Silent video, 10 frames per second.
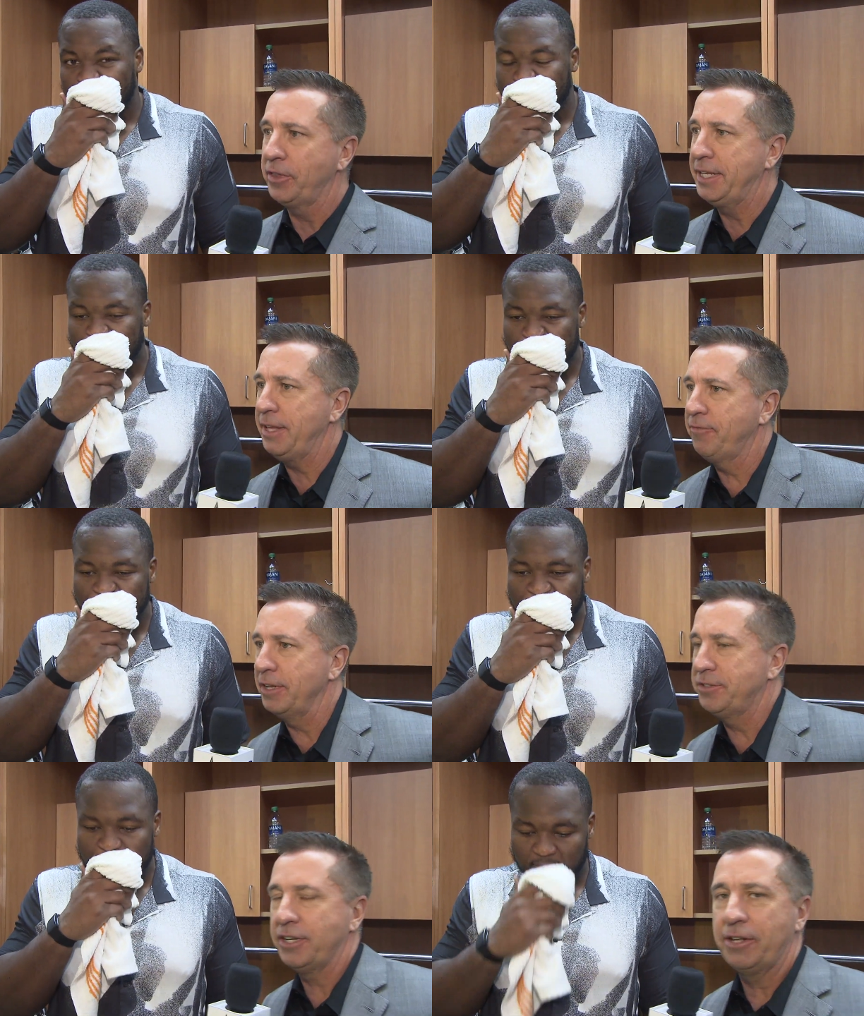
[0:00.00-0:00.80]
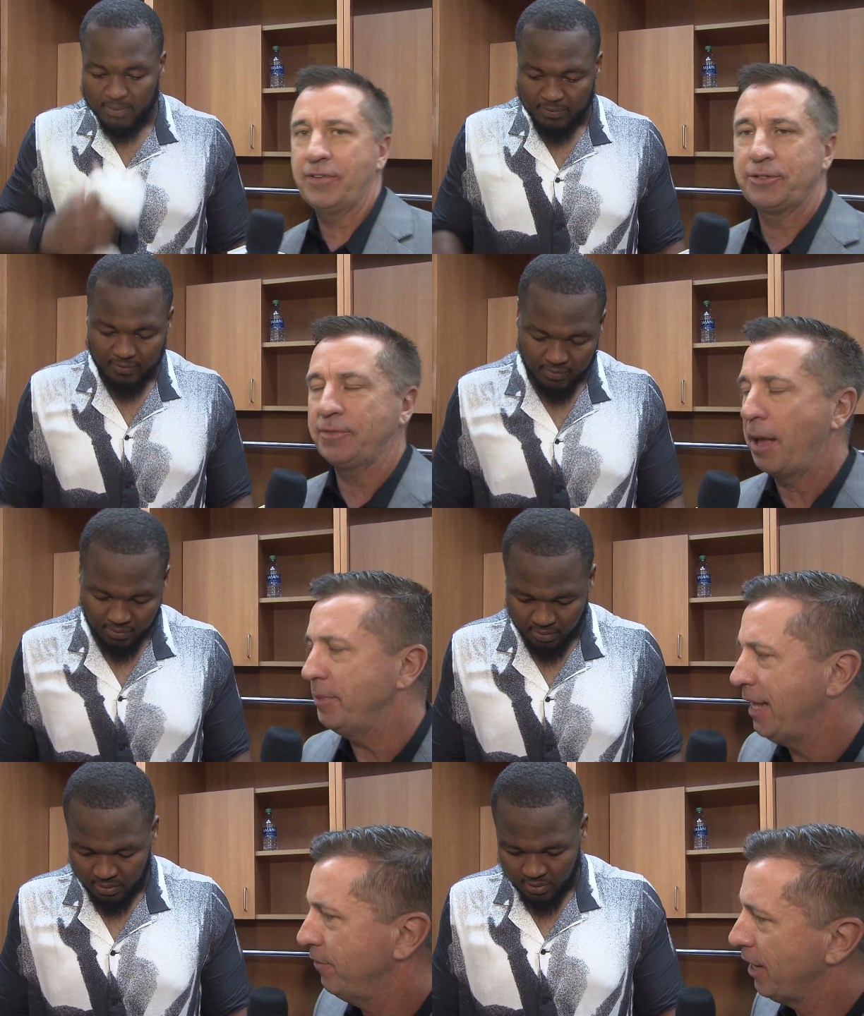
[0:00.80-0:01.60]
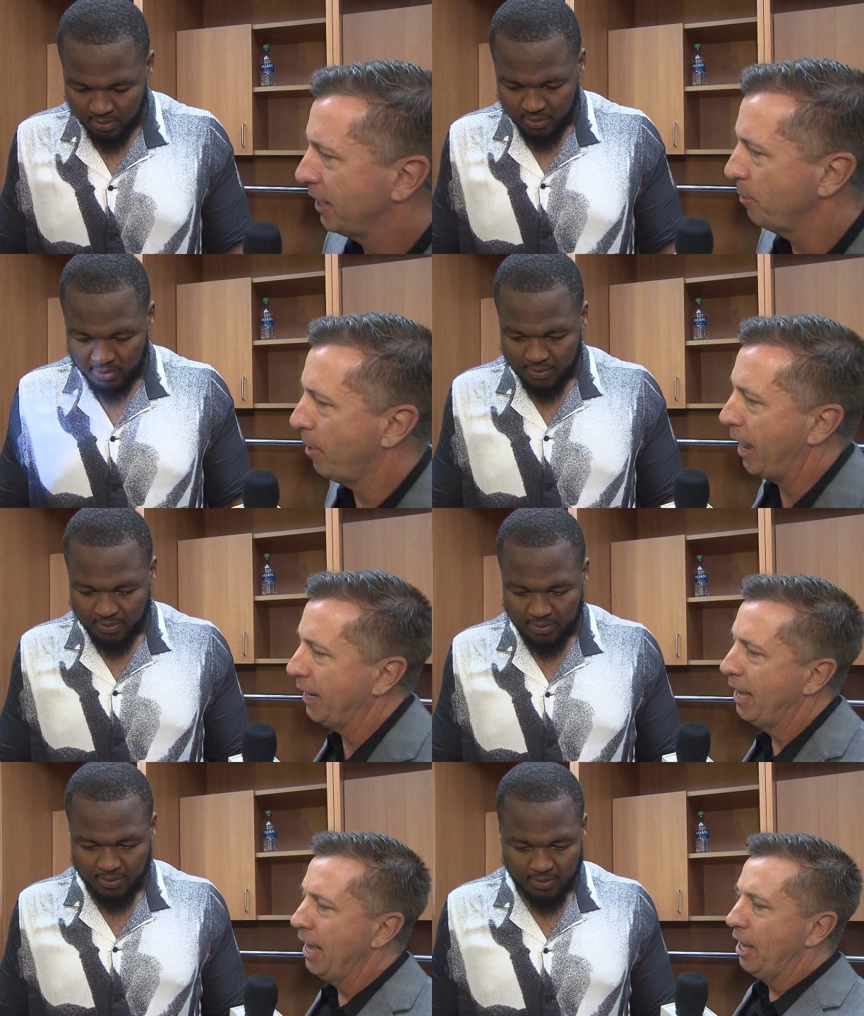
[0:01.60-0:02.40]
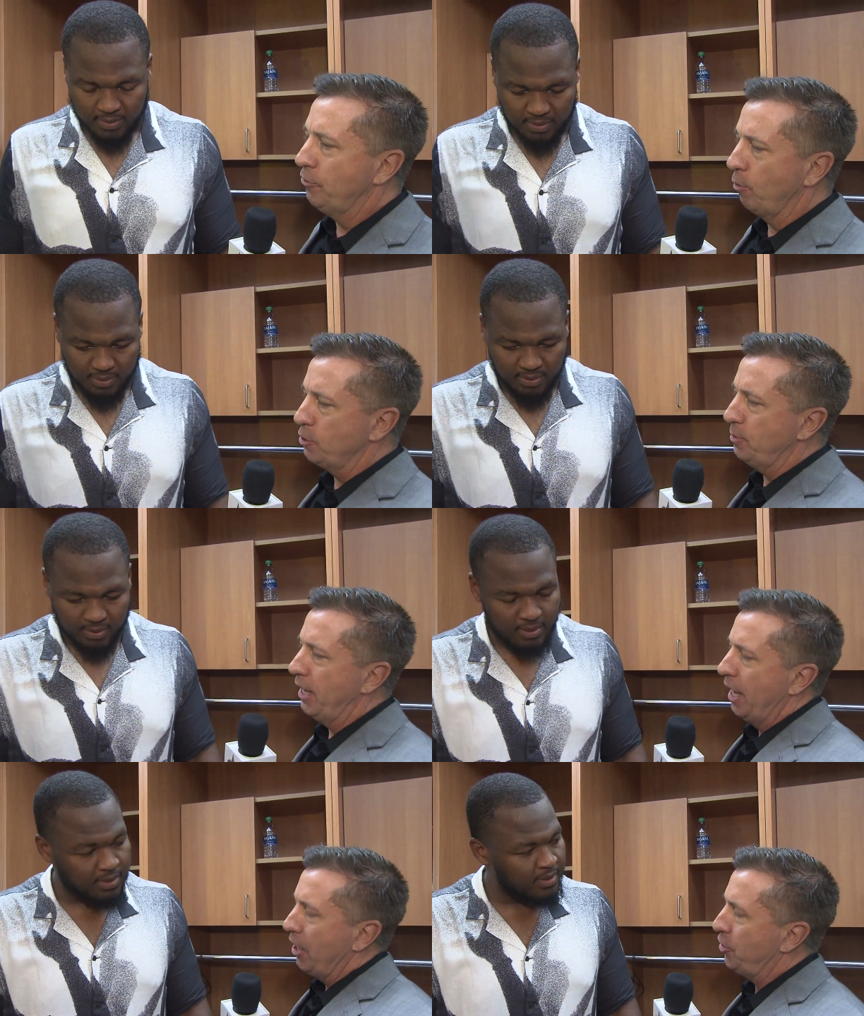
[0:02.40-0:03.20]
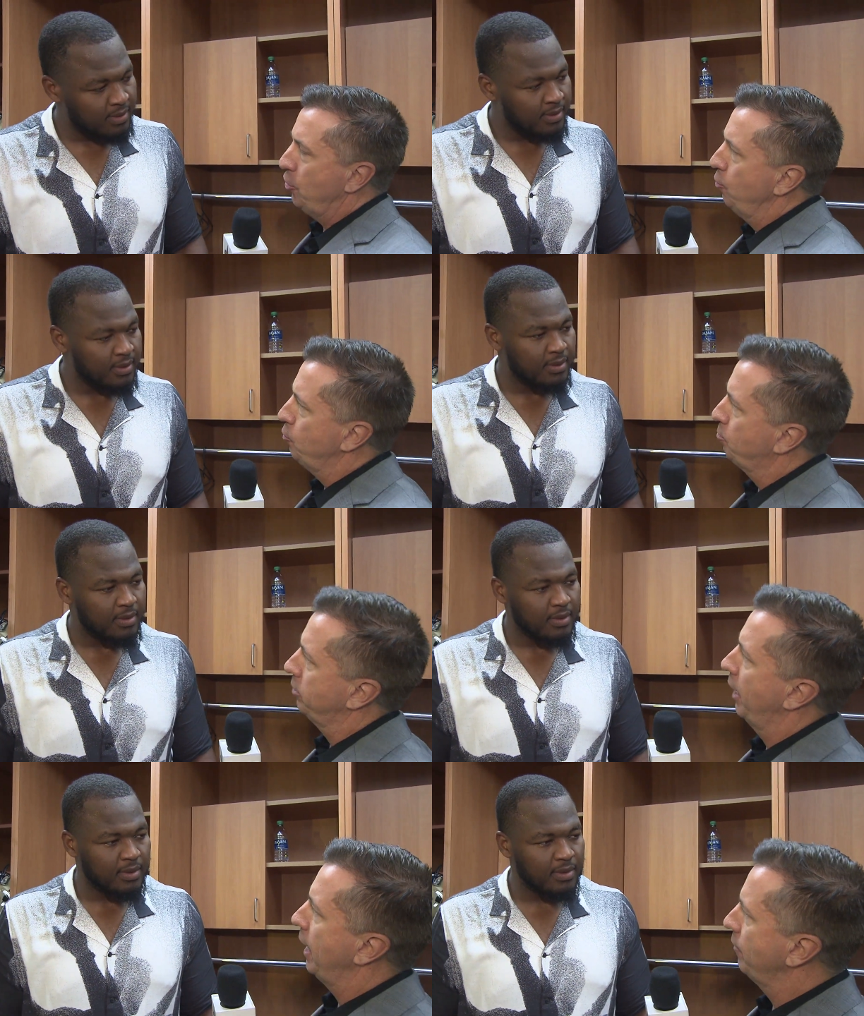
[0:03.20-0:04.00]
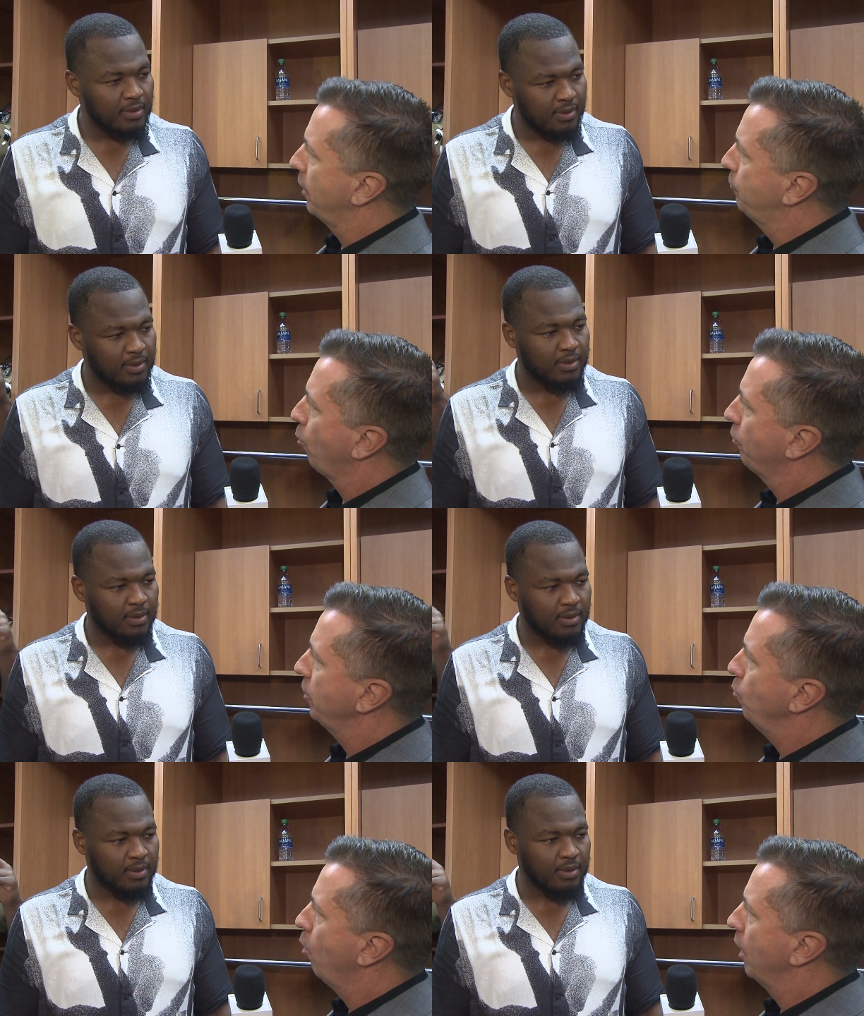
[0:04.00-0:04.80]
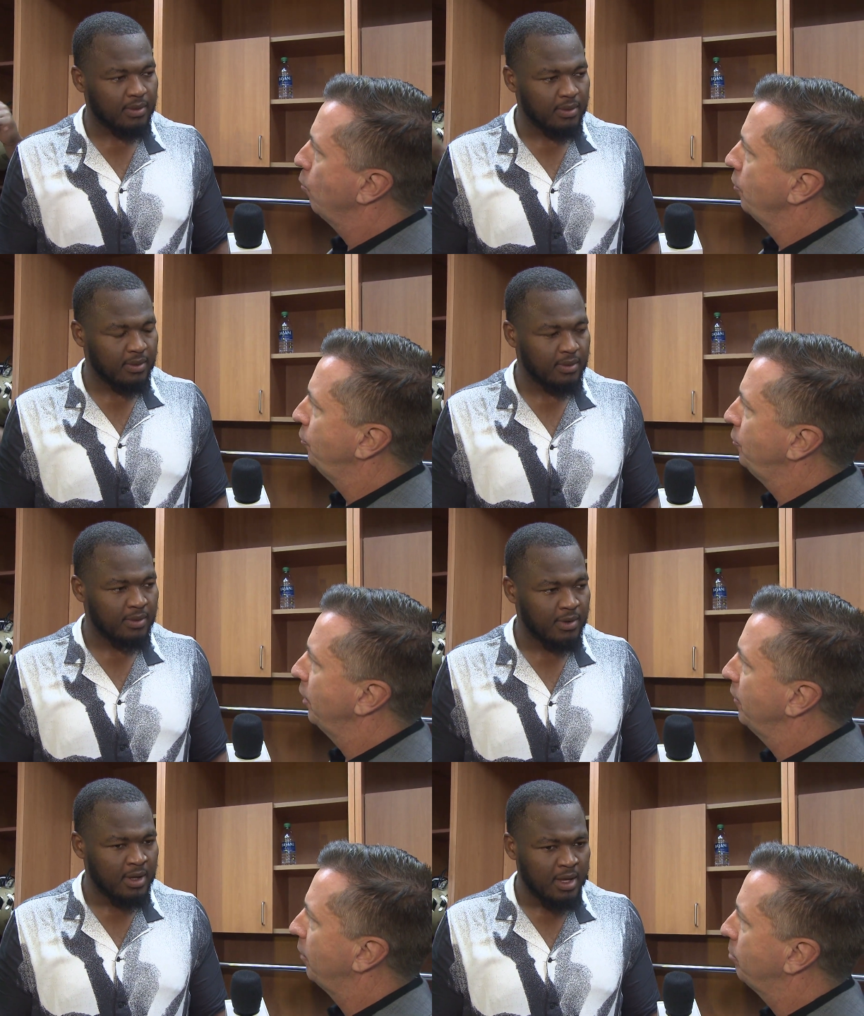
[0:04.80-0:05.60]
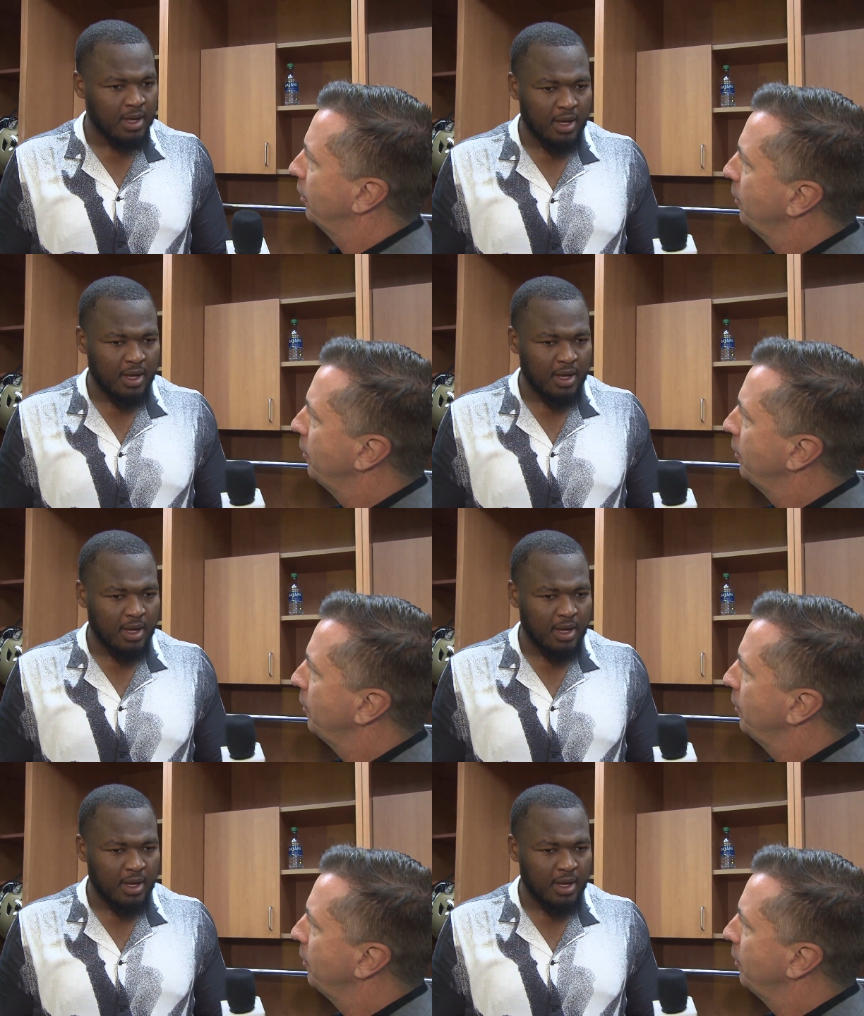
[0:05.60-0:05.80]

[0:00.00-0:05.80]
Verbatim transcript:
Speaker 1: for the defense. Uh, defensive lineman David Onyemata joins me. Huge play on that fourth and one. What'd you see on that play?